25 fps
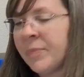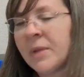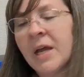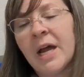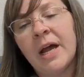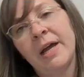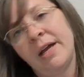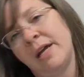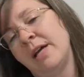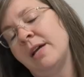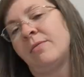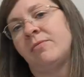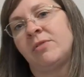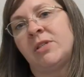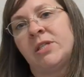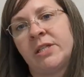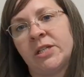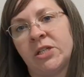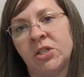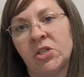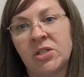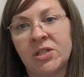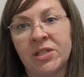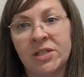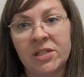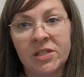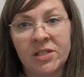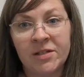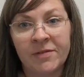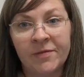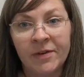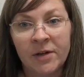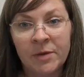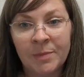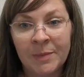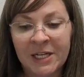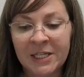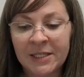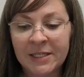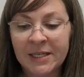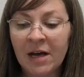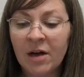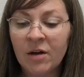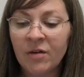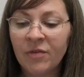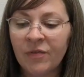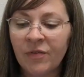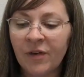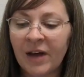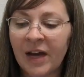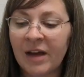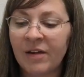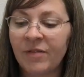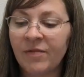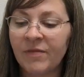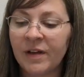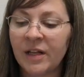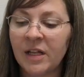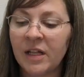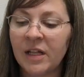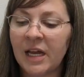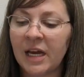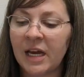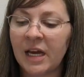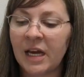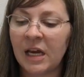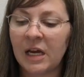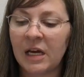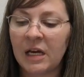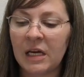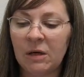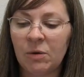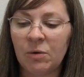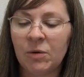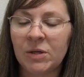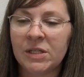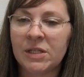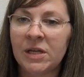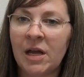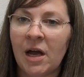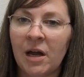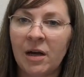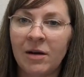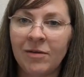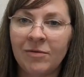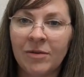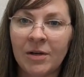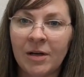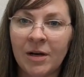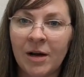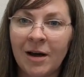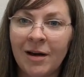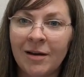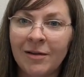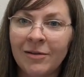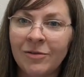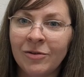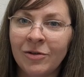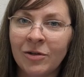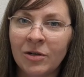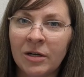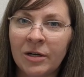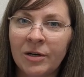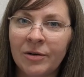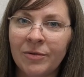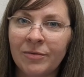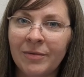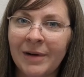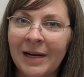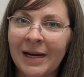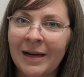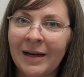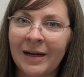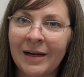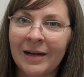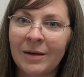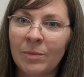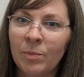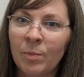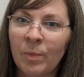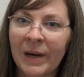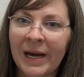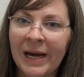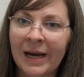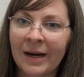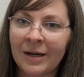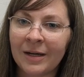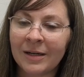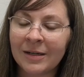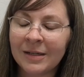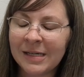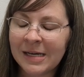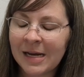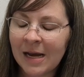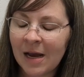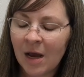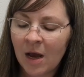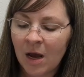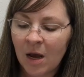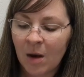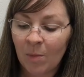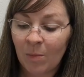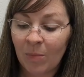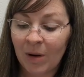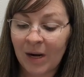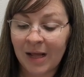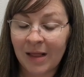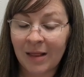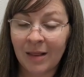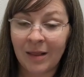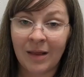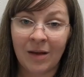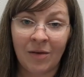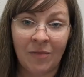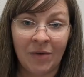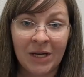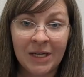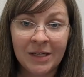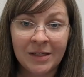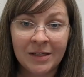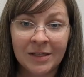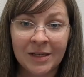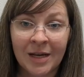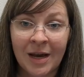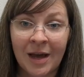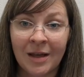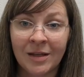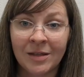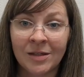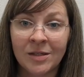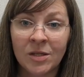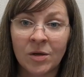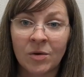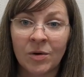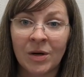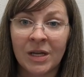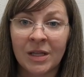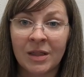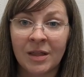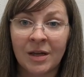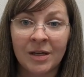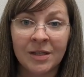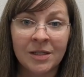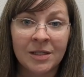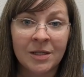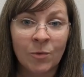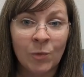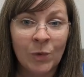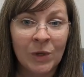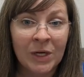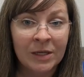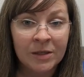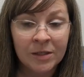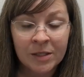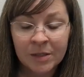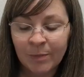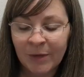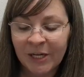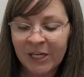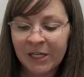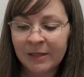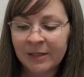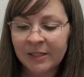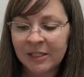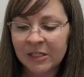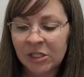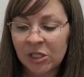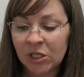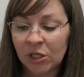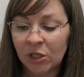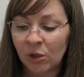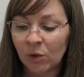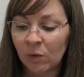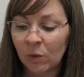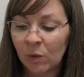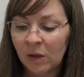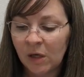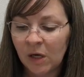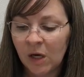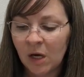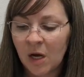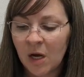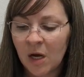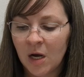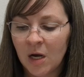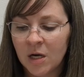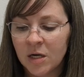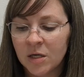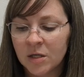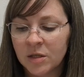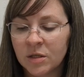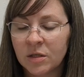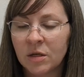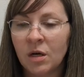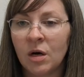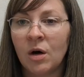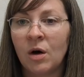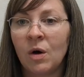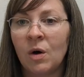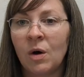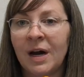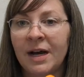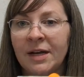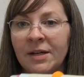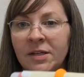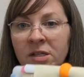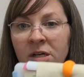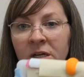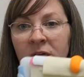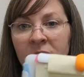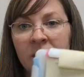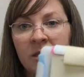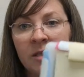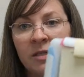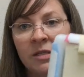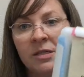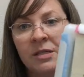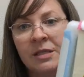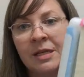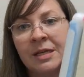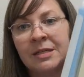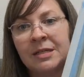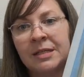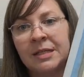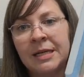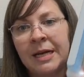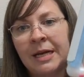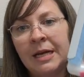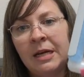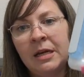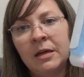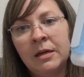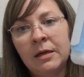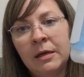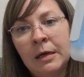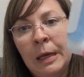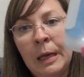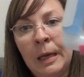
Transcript: I have stitched this for myself. I feel like it was kind of an underrated pattern, but I love it. And so I thought someone else might too. So I started this last night